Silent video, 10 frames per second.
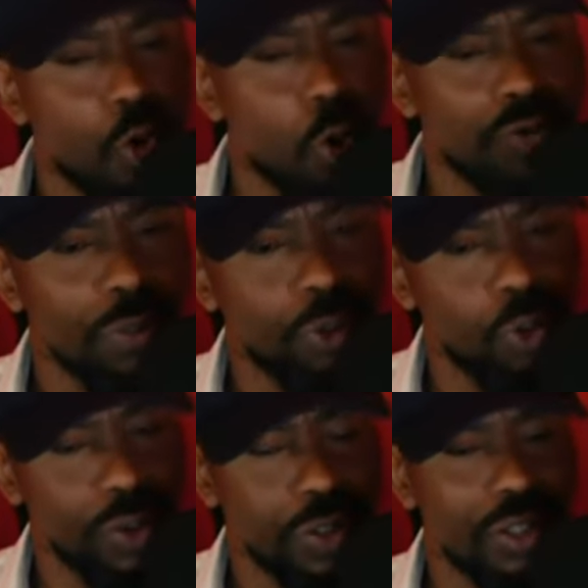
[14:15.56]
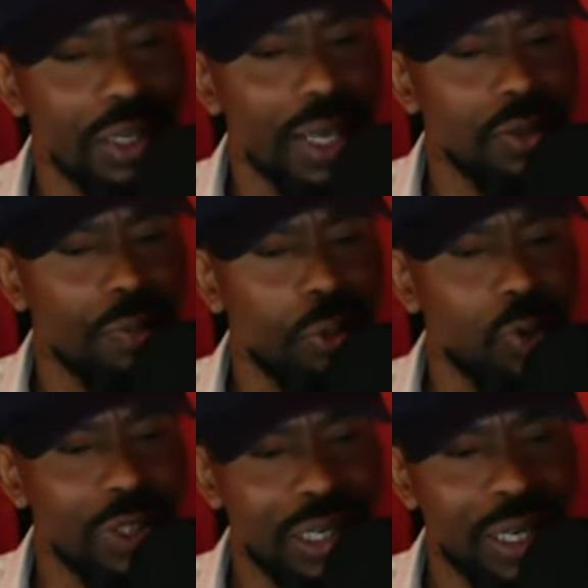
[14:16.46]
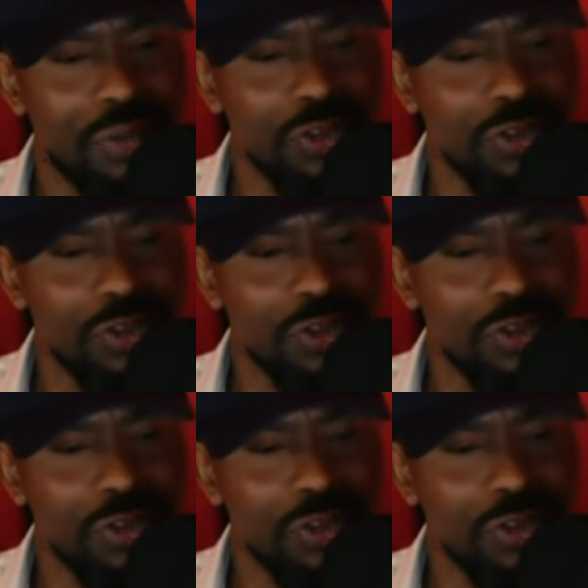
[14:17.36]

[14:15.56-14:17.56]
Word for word: off the boys. They let the boys live.